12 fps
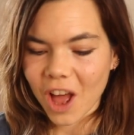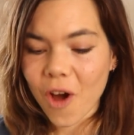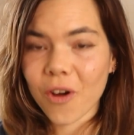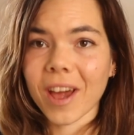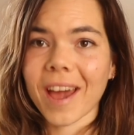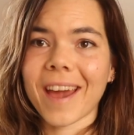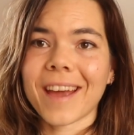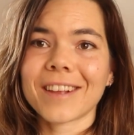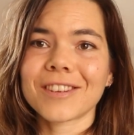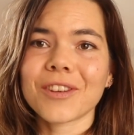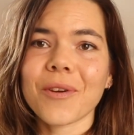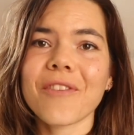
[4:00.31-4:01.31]

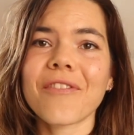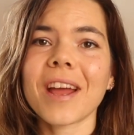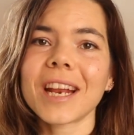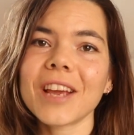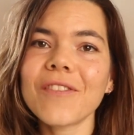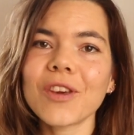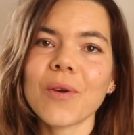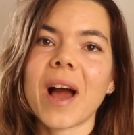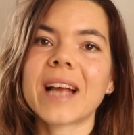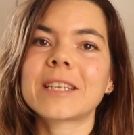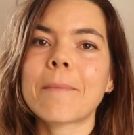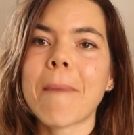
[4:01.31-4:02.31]
Okay, so if any of you
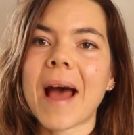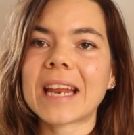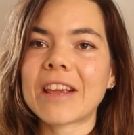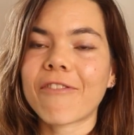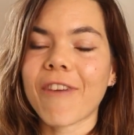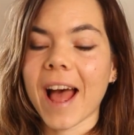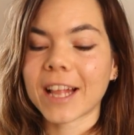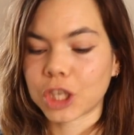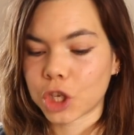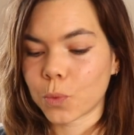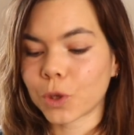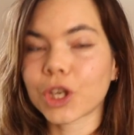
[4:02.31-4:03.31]
guys are Maddie
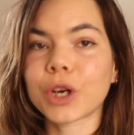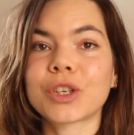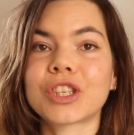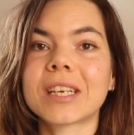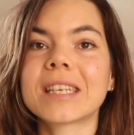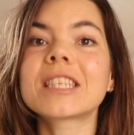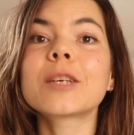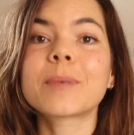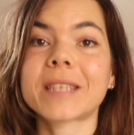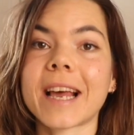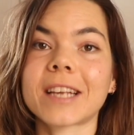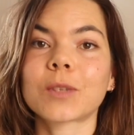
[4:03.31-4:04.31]
fans, you will know she is
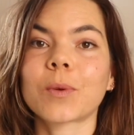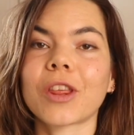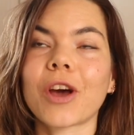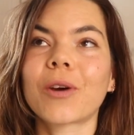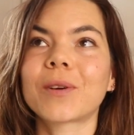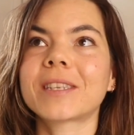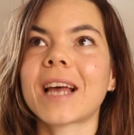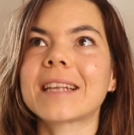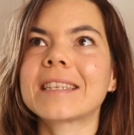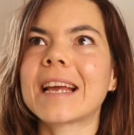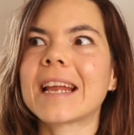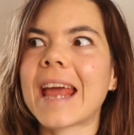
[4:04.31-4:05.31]
obsessed with oats,
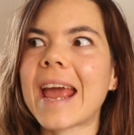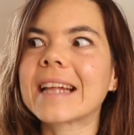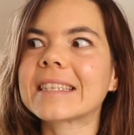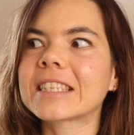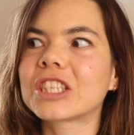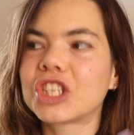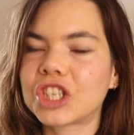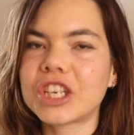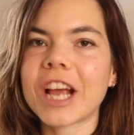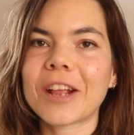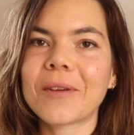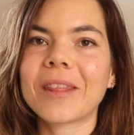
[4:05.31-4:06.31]
as in it's
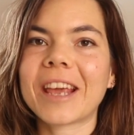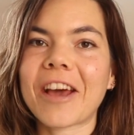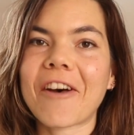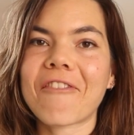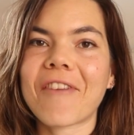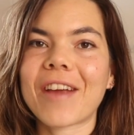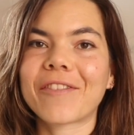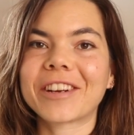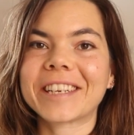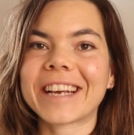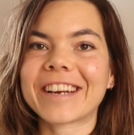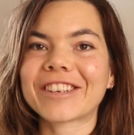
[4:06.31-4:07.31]
genuinely her
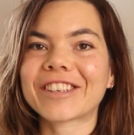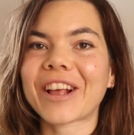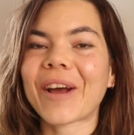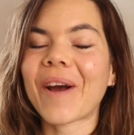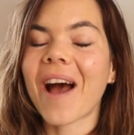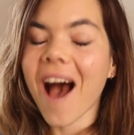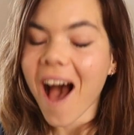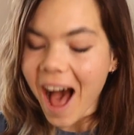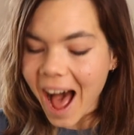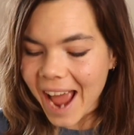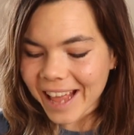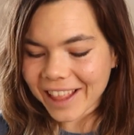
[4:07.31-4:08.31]
favorite dish. So
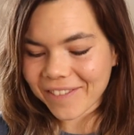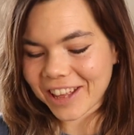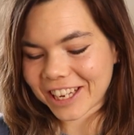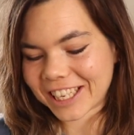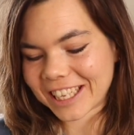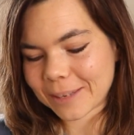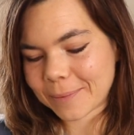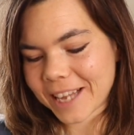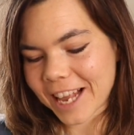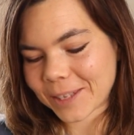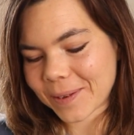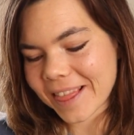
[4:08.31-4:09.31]
I love that she's
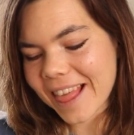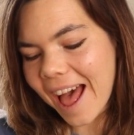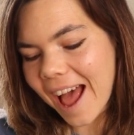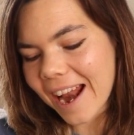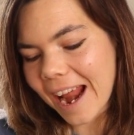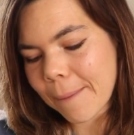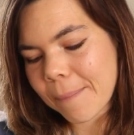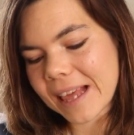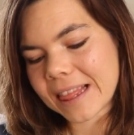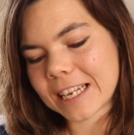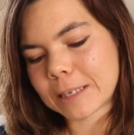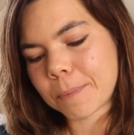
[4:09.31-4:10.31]
obsessed with that. I
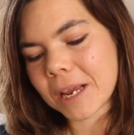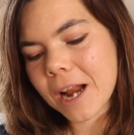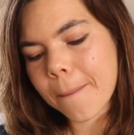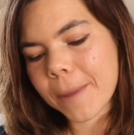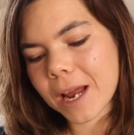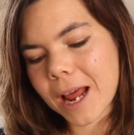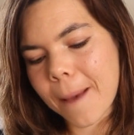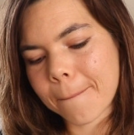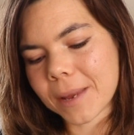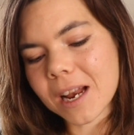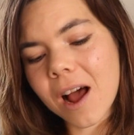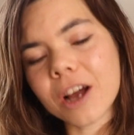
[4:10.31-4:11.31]
made this peanut butter
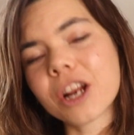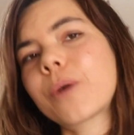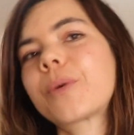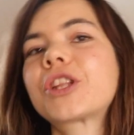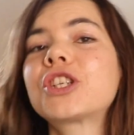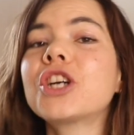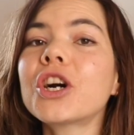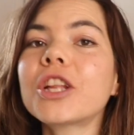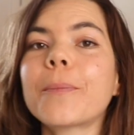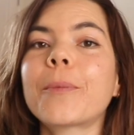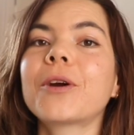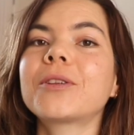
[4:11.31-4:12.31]
and banana with
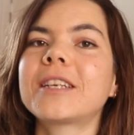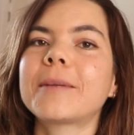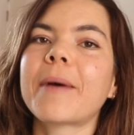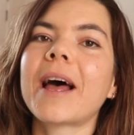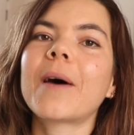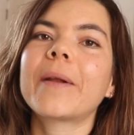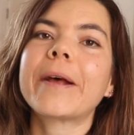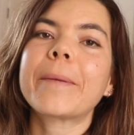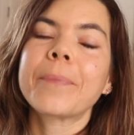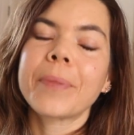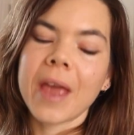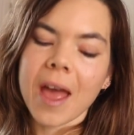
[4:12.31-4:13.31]
chocolate protein powder.